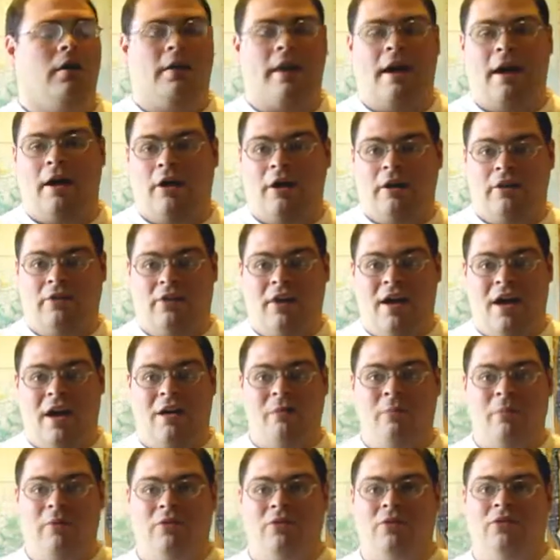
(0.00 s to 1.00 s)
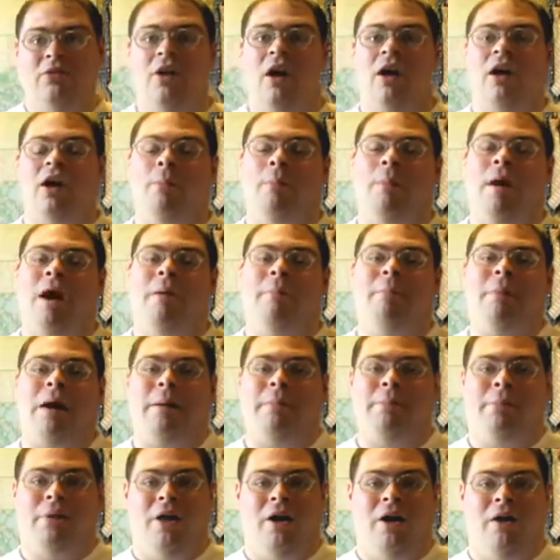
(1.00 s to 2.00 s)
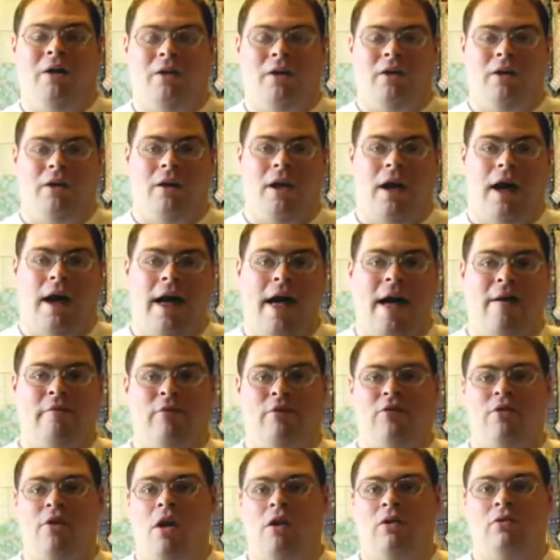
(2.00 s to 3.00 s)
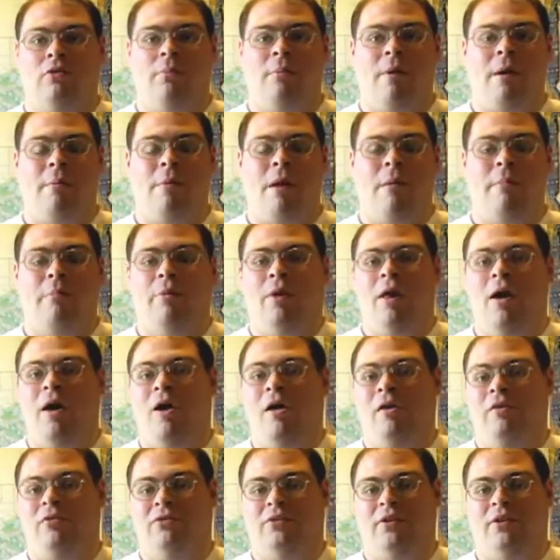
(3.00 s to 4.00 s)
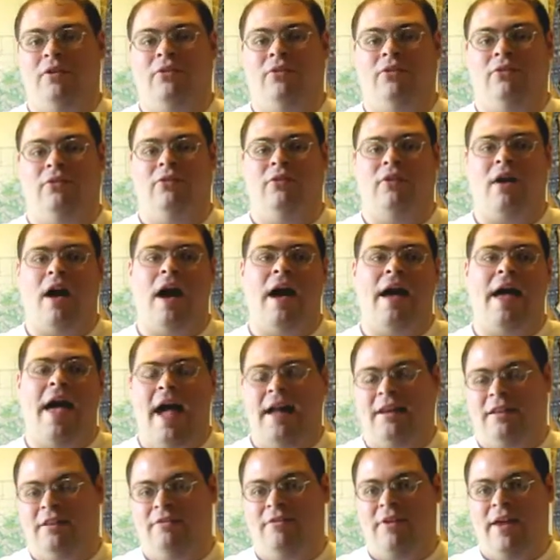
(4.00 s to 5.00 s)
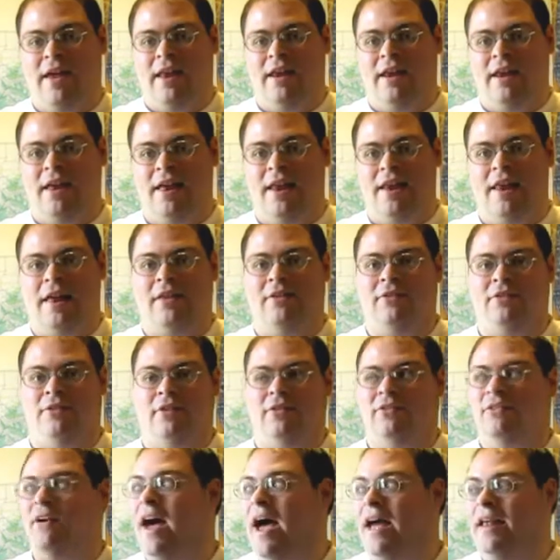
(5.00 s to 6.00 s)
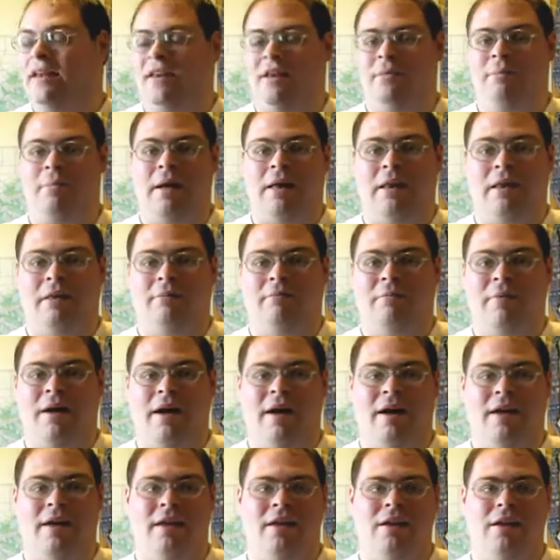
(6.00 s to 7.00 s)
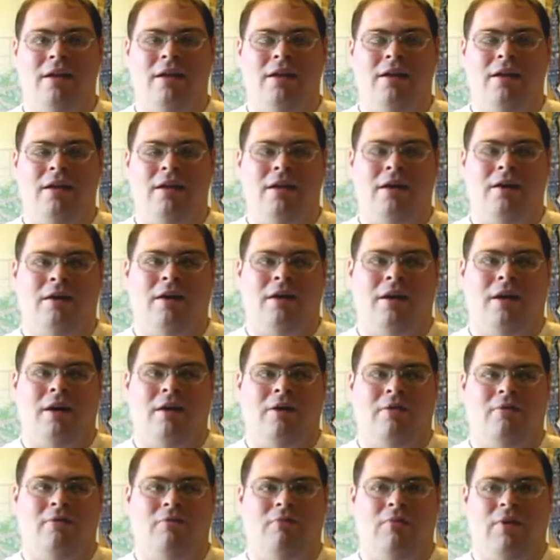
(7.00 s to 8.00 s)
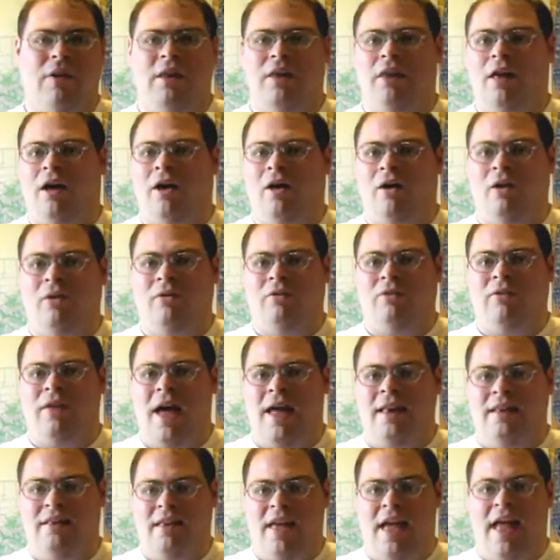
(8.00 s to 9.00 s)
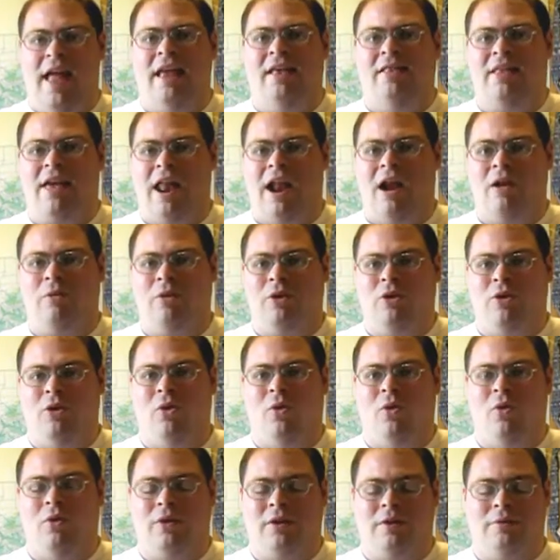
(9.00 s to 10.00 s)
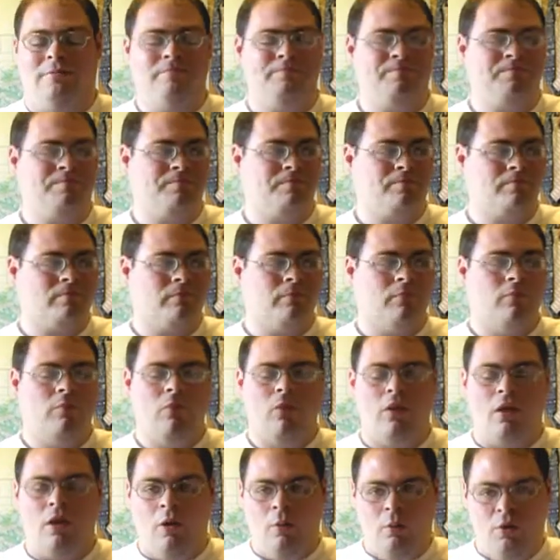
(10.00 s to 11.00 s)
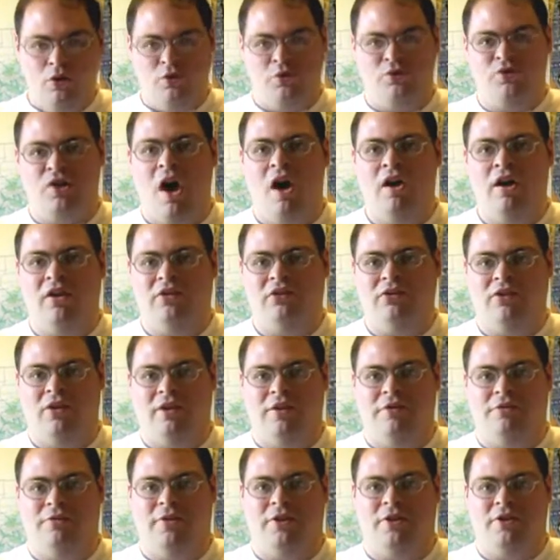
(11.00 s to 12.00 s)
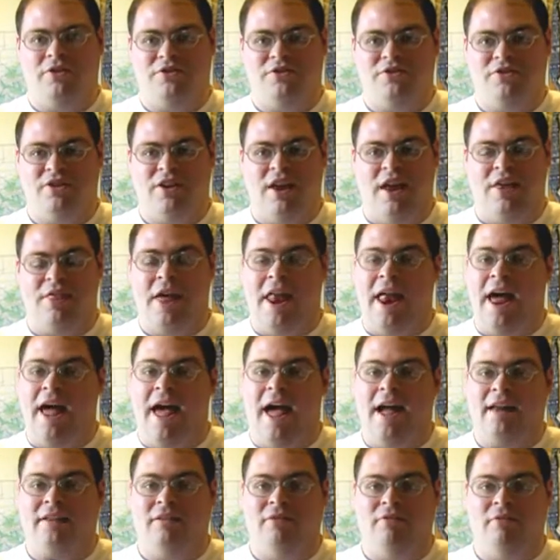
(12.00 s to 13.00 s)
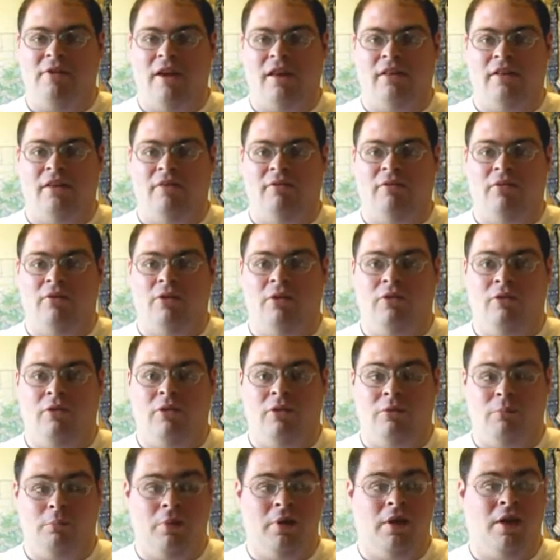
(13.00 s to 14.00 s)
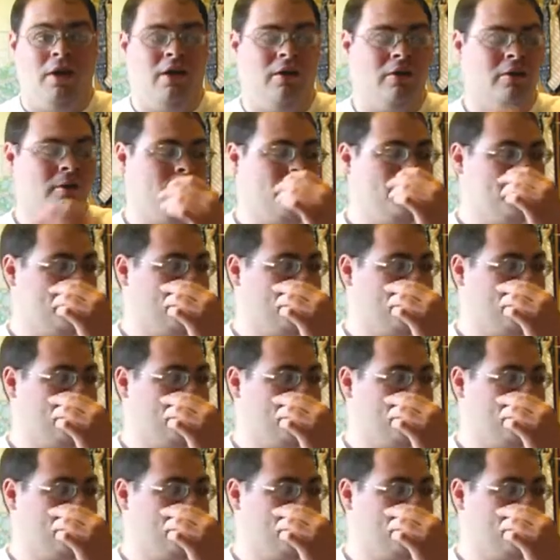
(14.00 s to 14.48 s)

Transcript: Now, time to talk about my blog. I haven't talked about my blog since I activated it and since I did my, my uh, vlog that day that I recorded, which was August 31st, the day that I activated the, the, the blog.